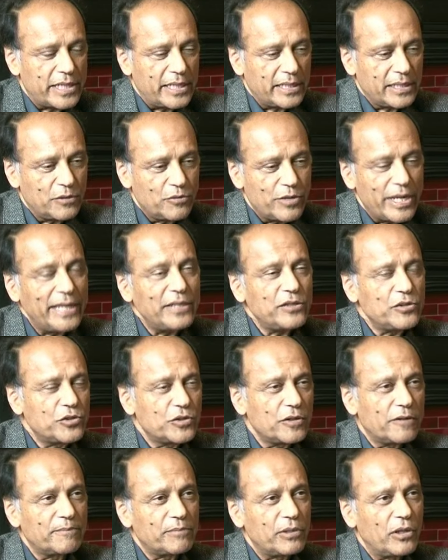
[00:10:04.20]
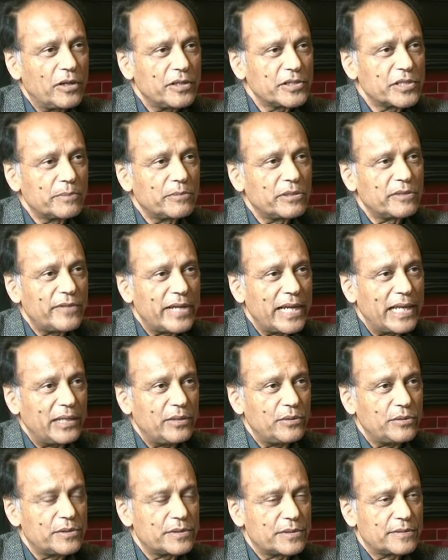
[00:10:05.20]
take a range of plausible
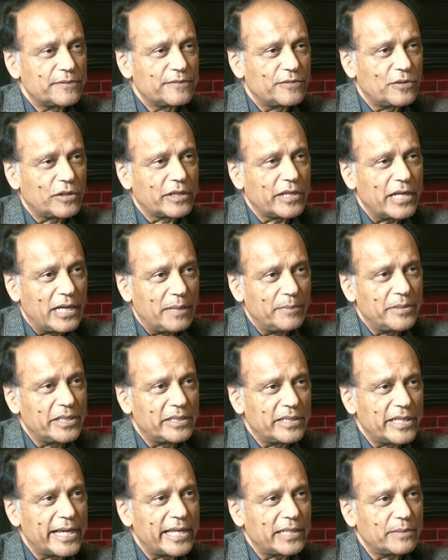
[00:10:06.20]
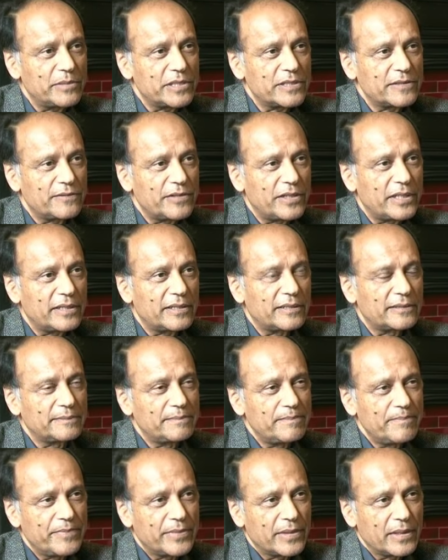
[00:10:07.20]
values for carbon in the atmosphere,
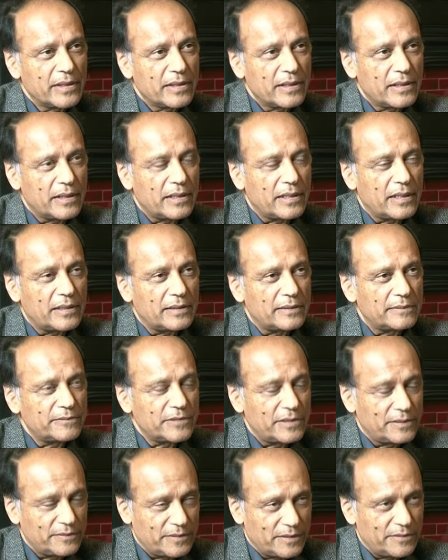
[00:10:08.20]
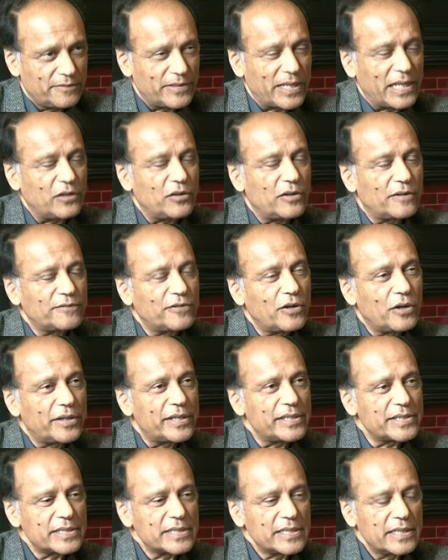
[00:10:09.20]
value of
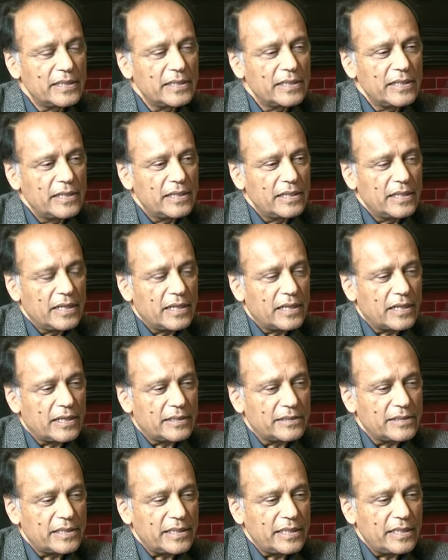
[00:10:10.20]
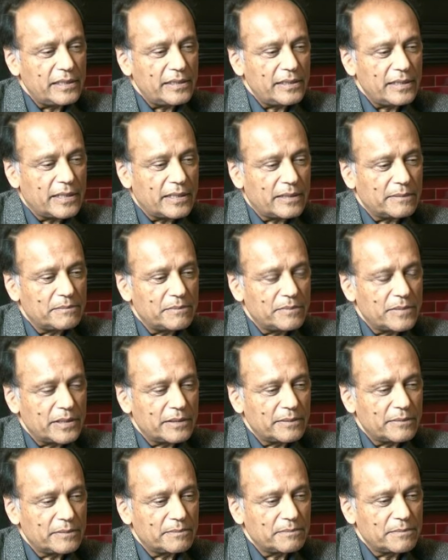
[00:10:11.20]
forests, the
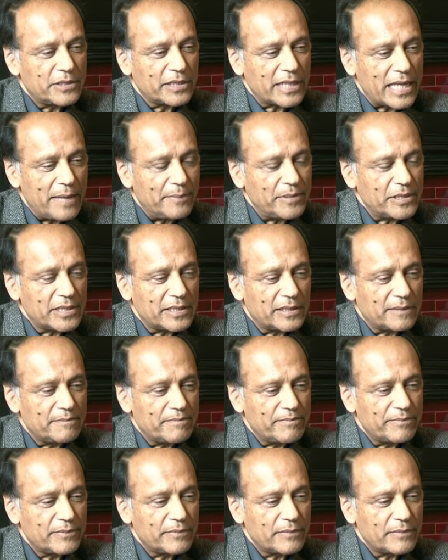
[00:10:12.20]
per capita